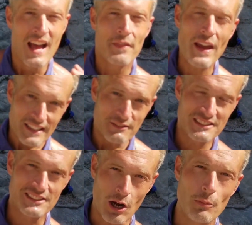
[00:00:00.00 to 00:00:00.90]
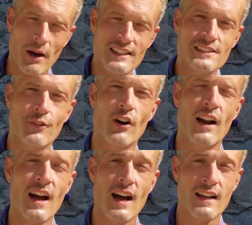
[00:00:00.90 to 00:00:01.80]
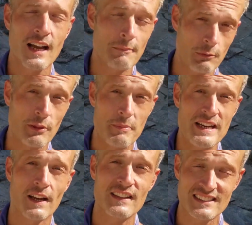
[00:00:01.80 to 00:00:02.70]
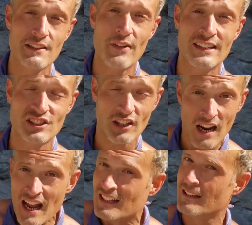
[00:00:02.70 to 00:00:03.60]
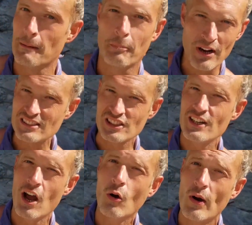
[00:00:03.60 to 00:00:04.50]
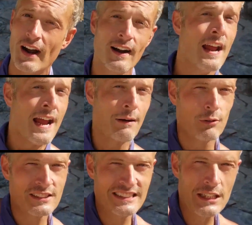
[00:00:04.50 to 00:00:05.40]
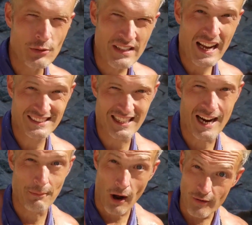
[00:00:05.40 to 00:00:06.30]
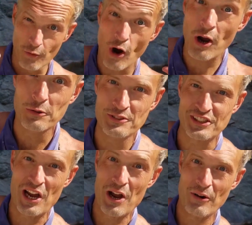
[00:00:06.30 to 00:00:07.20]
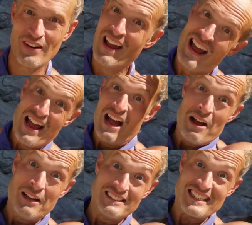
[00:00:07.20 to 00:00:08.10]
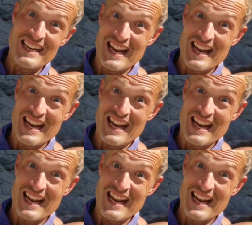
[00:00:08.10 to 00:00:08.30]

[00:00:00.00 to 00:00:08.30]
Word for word: Thank you so much for uh, coming with me on this adventure to the Bridge to Nowhere, and we'll see you next time on Rone Zone. See